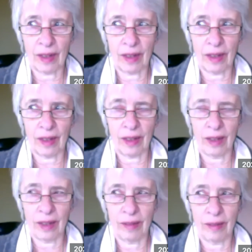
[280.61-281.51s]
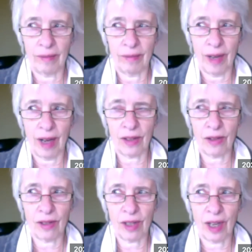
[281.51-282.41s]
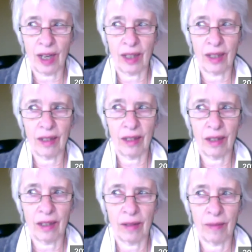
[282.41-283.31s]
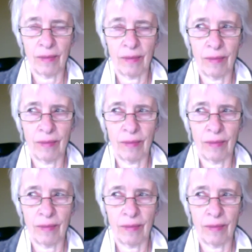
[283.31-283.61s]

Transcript: As you said, I